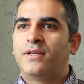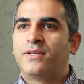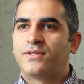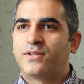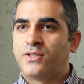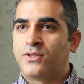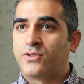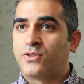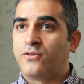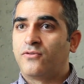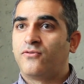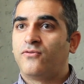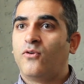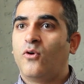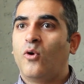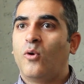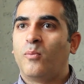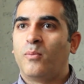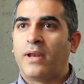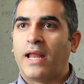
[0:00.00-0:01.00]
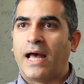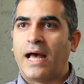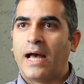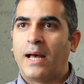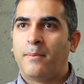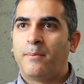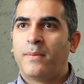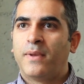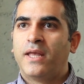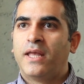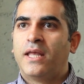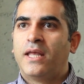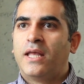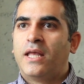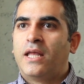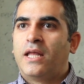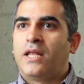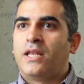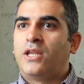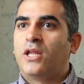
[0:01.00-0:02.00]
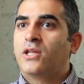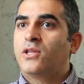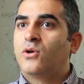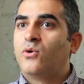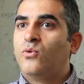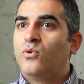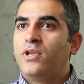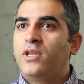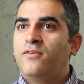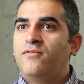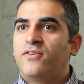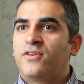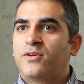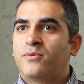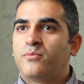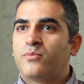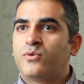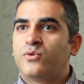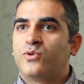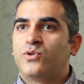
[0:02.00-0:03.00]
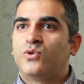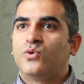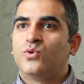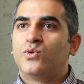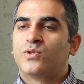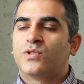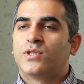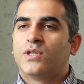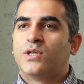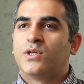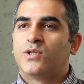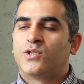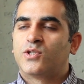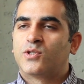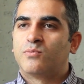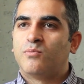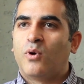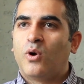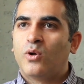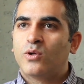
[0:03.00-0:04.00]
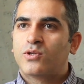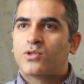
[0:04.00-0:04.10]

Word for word: Center Foam Lab, not only we can produce small